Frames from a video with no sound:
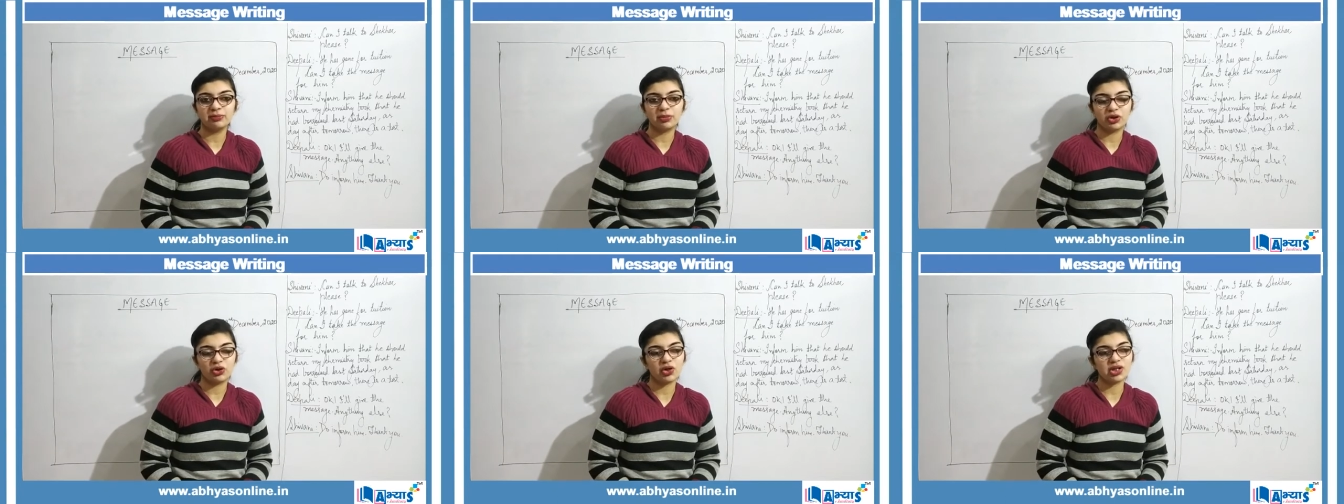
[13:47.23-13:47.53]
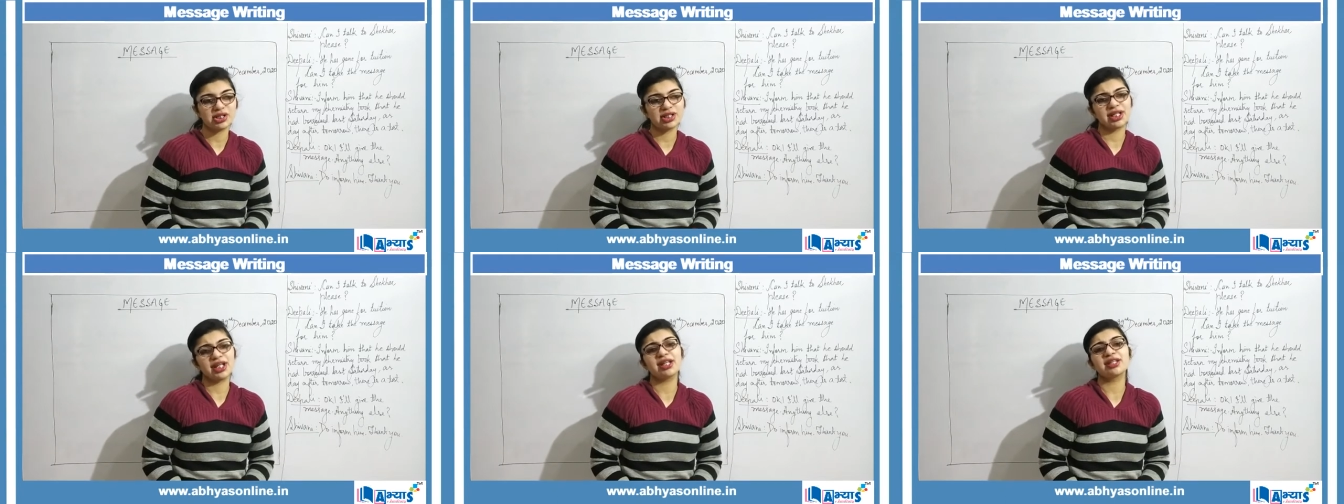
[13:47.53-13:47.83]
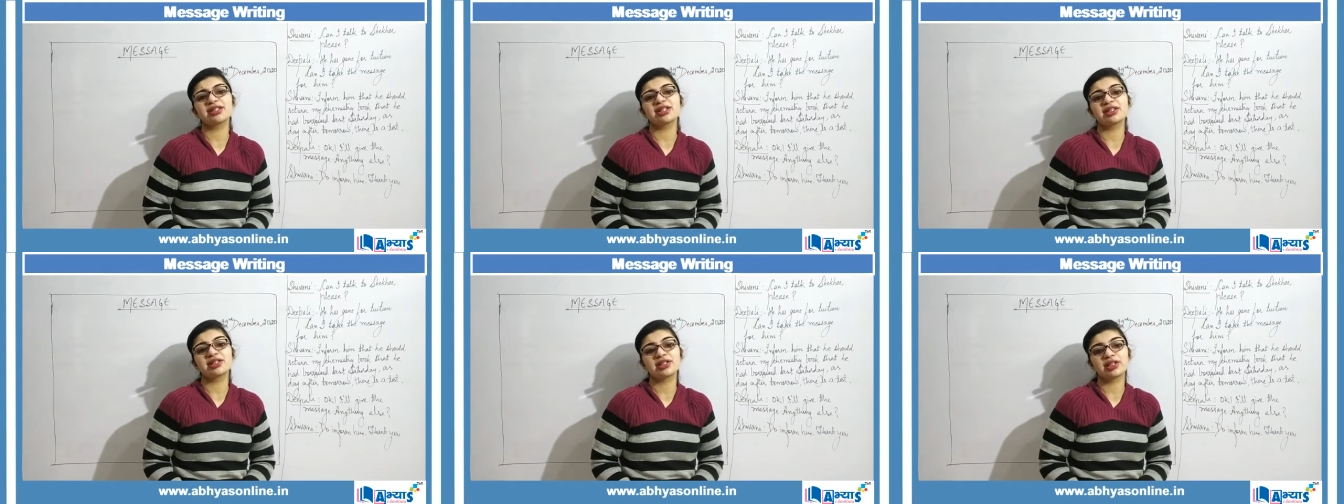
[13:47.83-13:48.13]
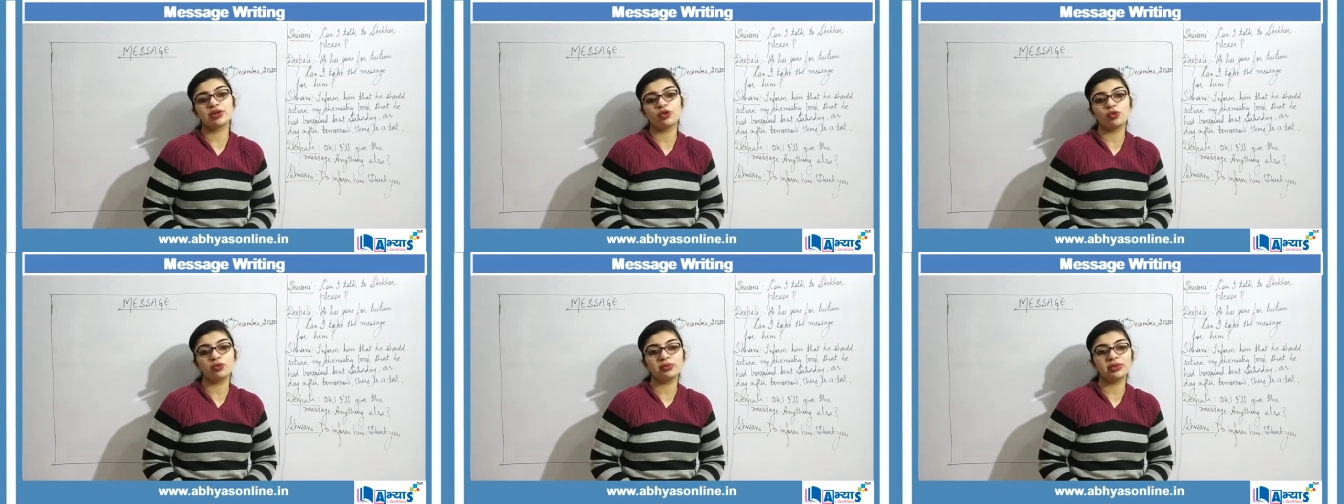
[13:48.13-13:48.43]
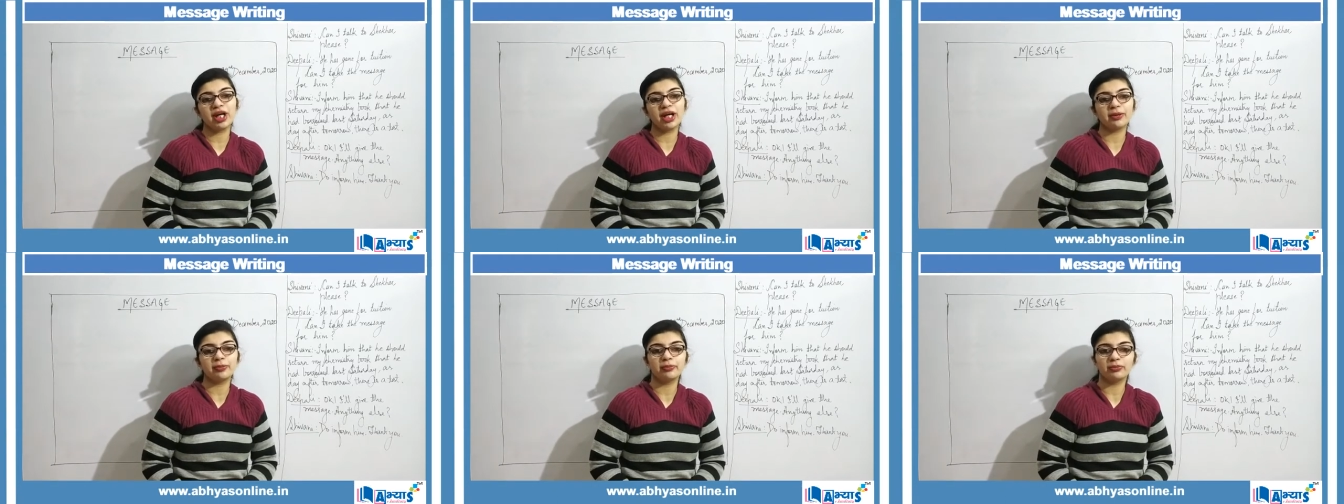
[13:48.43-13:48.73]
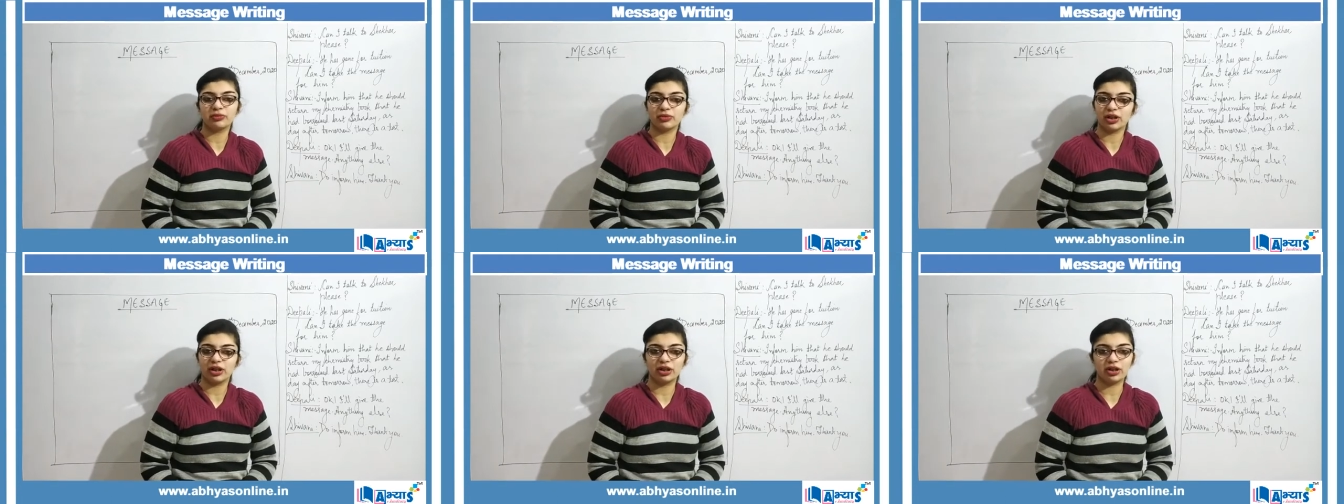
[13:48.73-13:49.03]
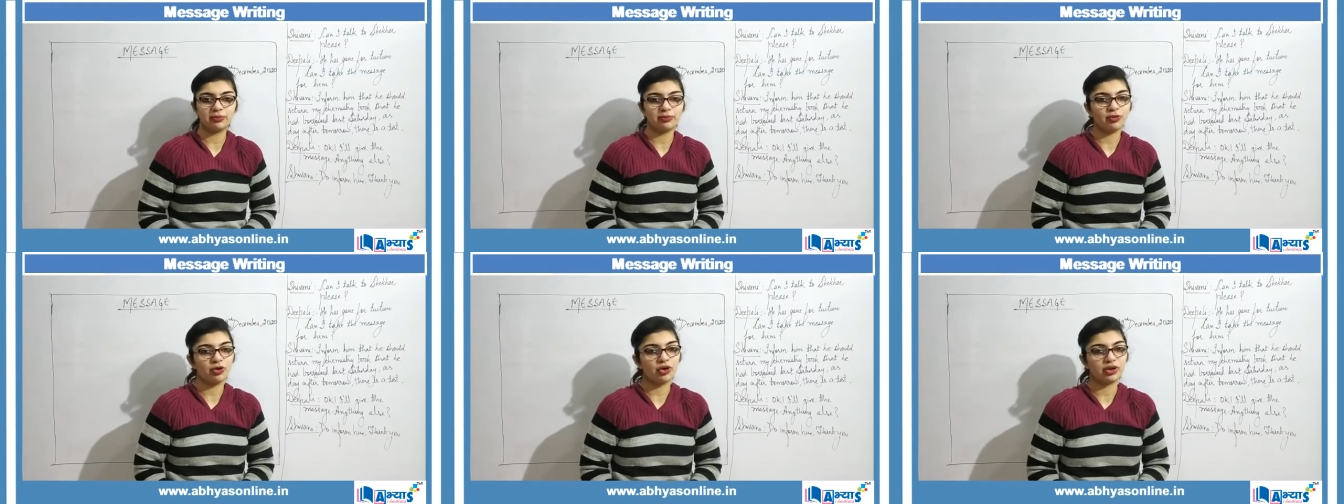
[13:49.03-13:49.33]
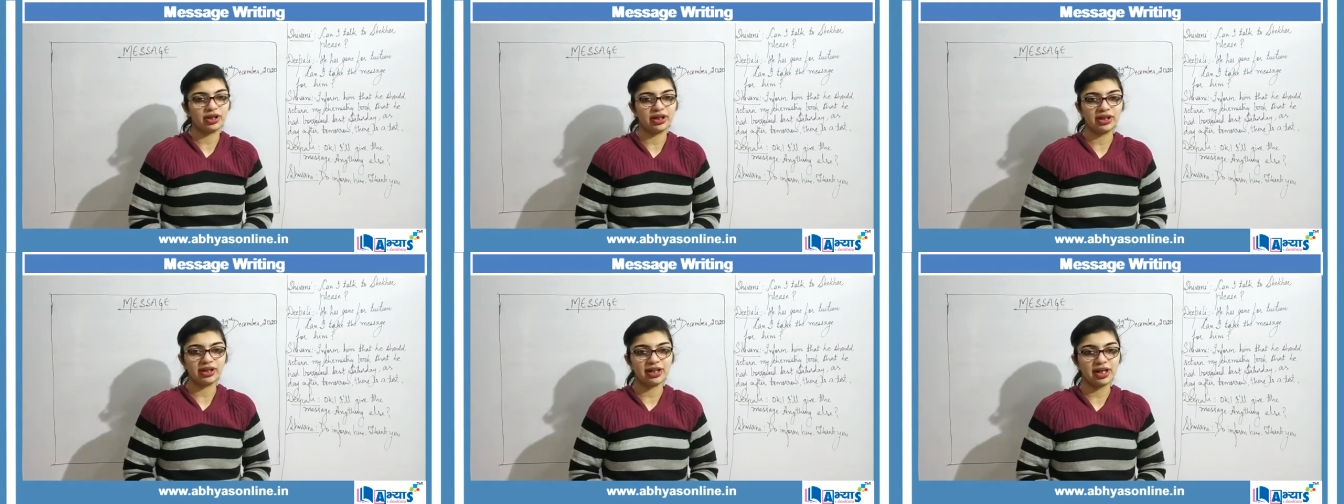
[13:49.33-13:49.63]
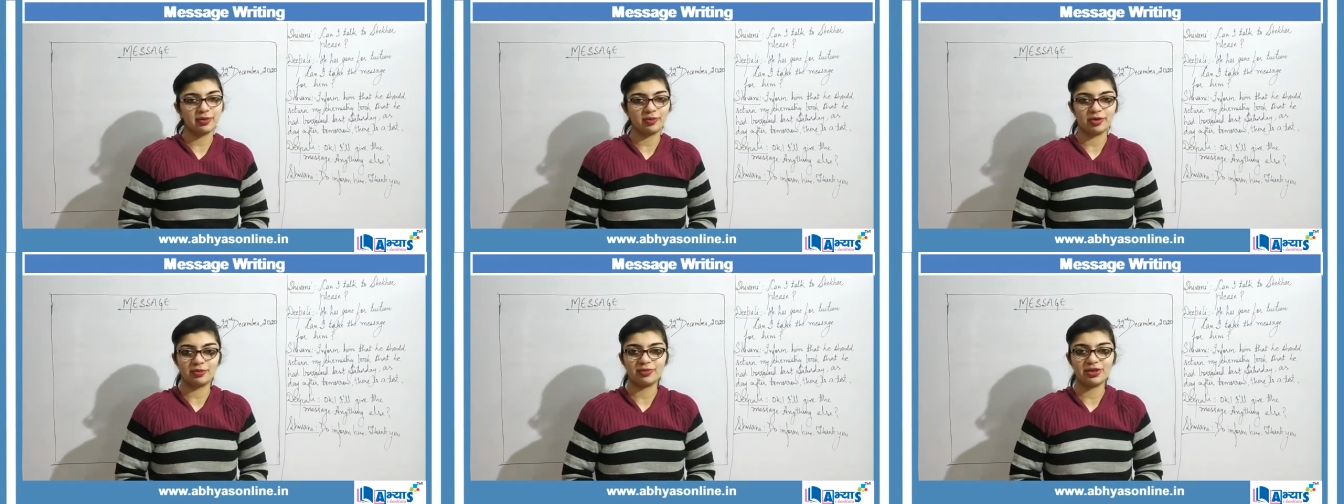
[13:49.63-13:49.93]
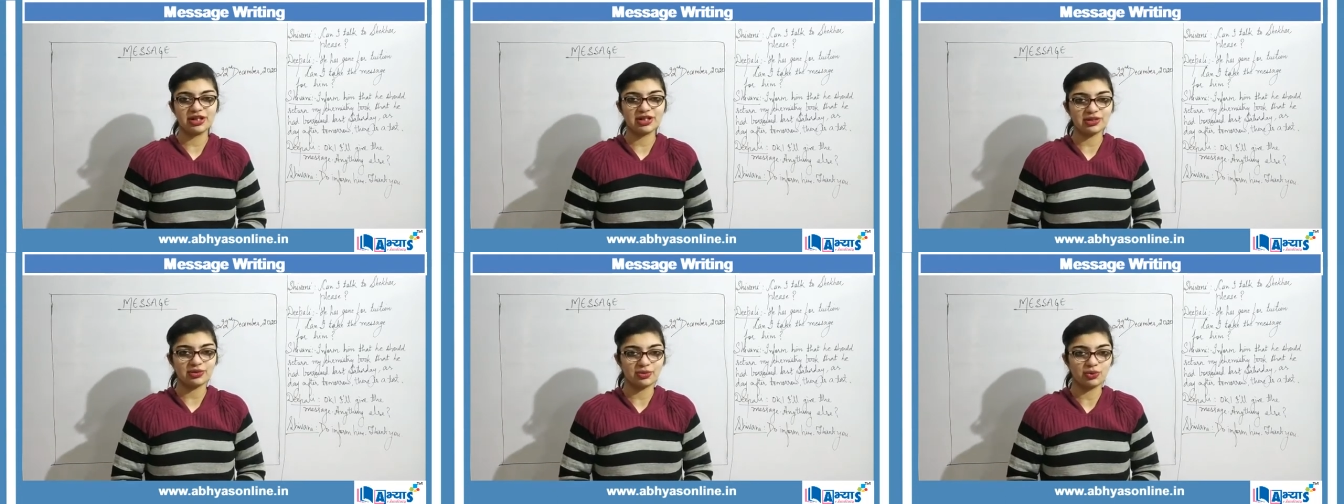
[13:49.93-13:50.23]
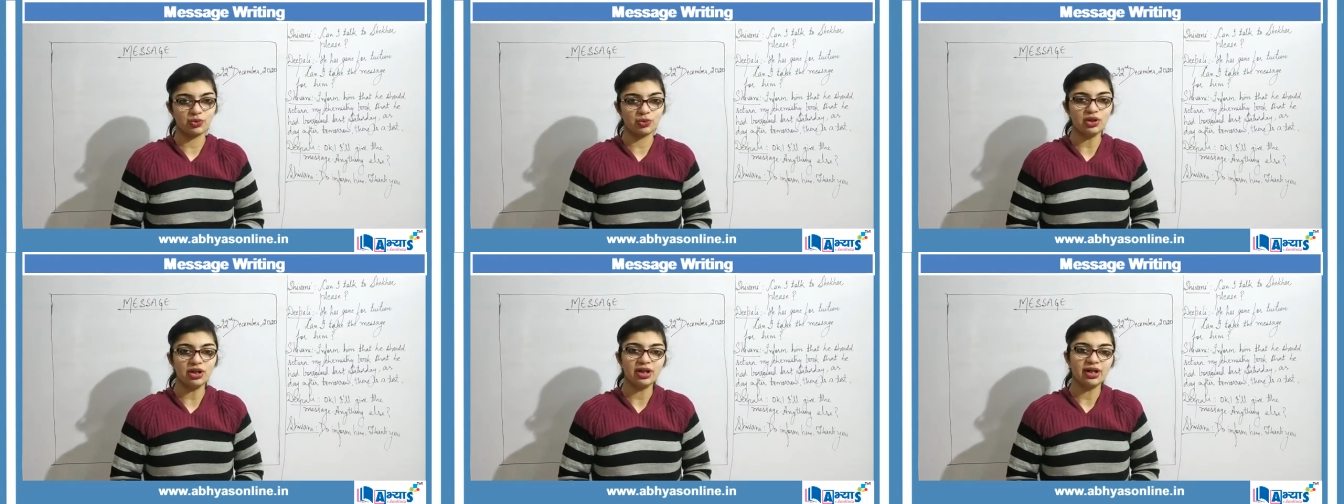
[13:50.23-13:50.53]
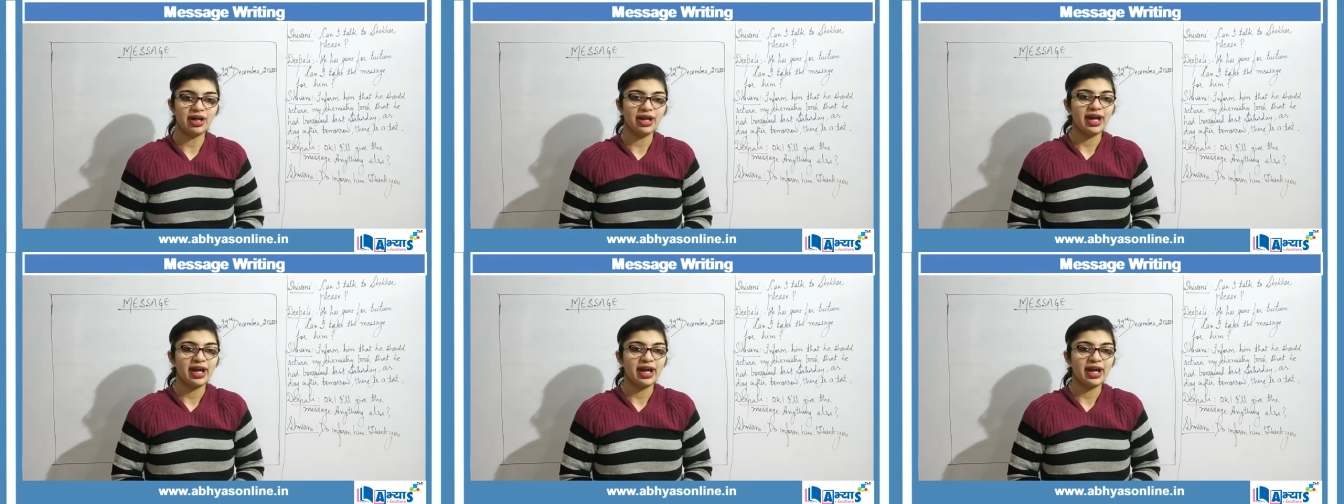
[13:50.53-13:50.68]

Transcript: because let us assume that in the morning there will be school,